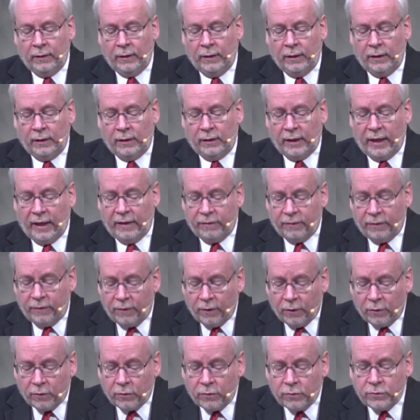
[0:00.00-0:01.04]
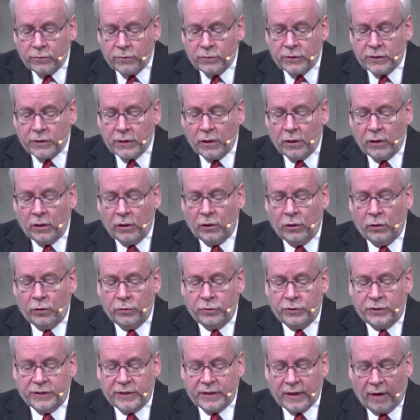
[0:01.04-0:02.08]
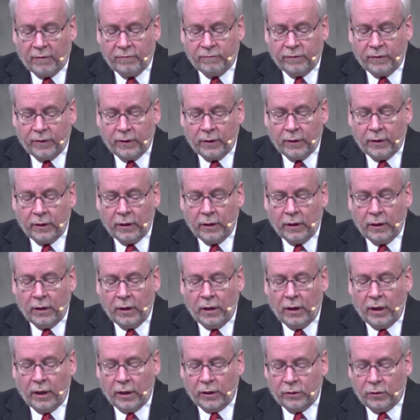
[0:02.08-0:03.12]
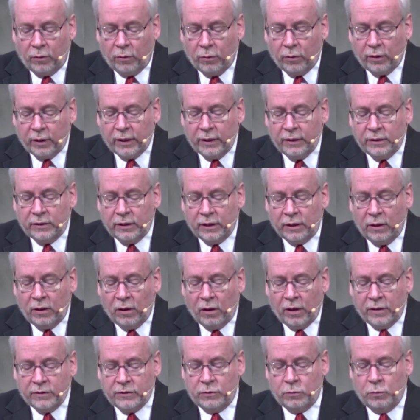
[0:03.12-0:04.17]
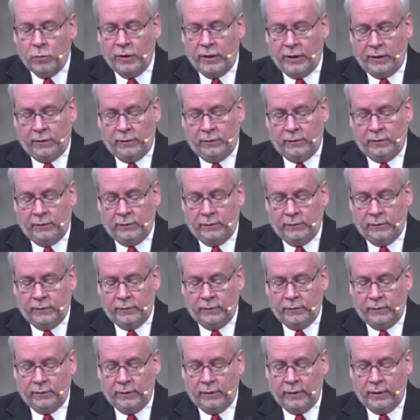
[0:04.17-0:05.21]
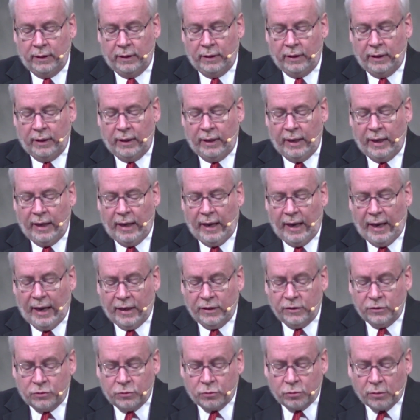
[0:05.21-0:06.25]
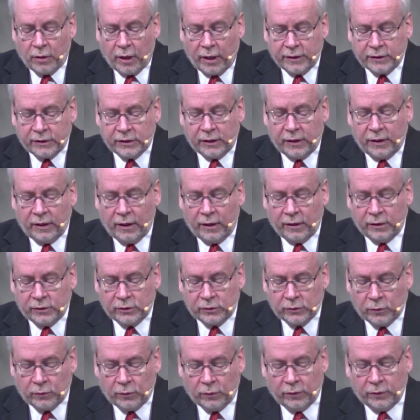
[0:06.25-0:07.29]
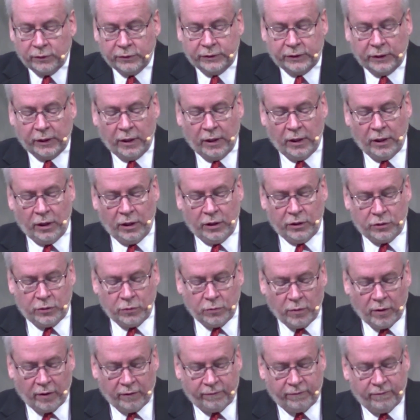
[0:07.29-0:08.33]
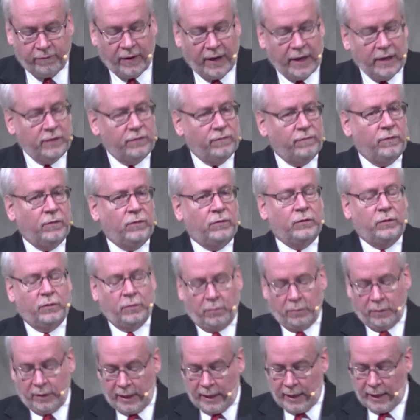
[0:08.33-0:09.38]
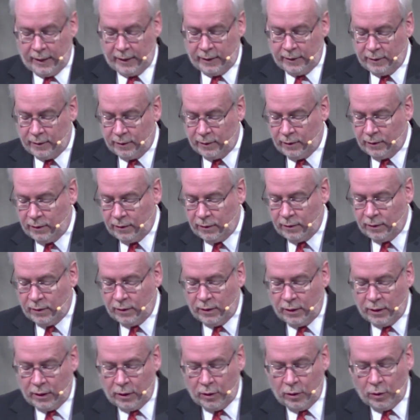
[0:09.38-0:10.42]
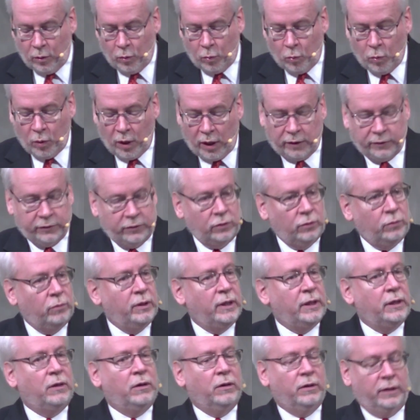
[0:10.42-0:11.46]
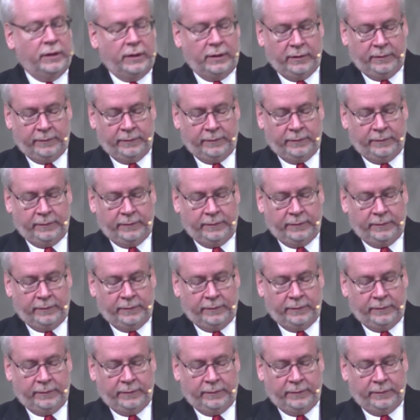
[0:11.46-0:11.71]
let those who suffer according to God's will entrust their souls to a faithful Creator while doing good.